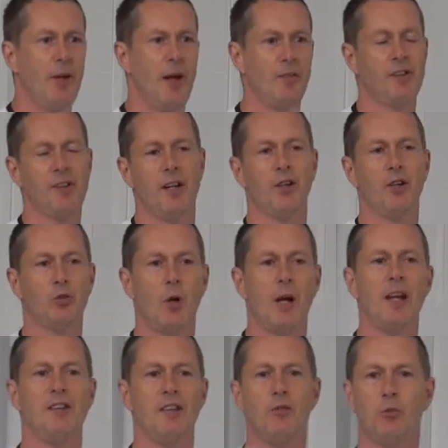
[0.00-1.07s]
We have this kind of
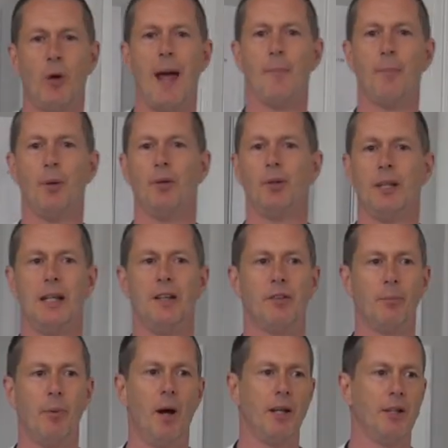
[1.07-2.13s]
crazy, rampant need
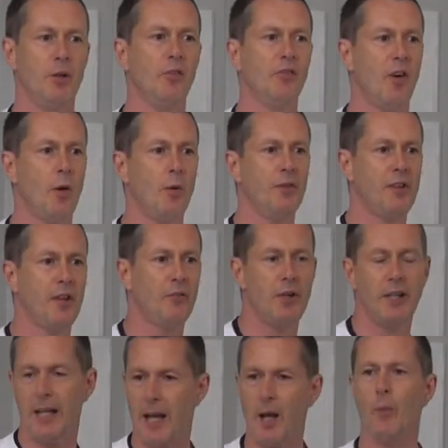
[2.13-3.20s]
to buy new phones
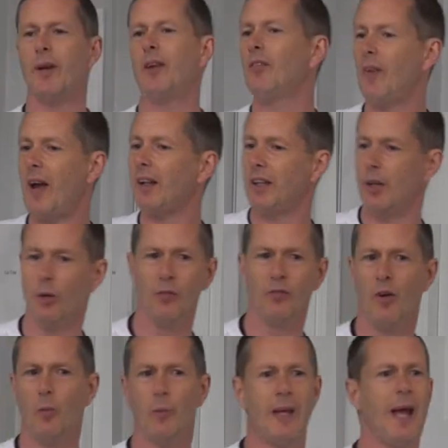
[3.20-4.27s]
every year when in fact the old
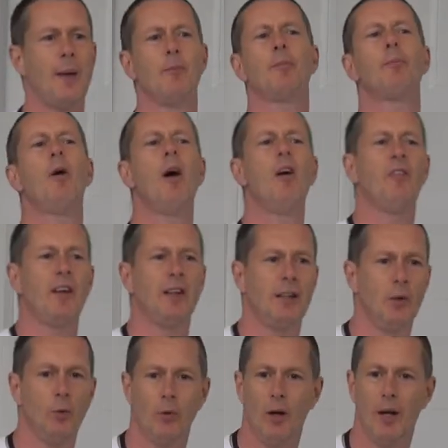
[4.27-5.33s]
phone we had was
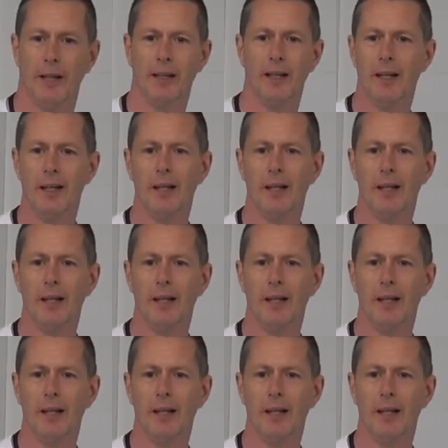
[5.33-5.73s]
perfectly all right.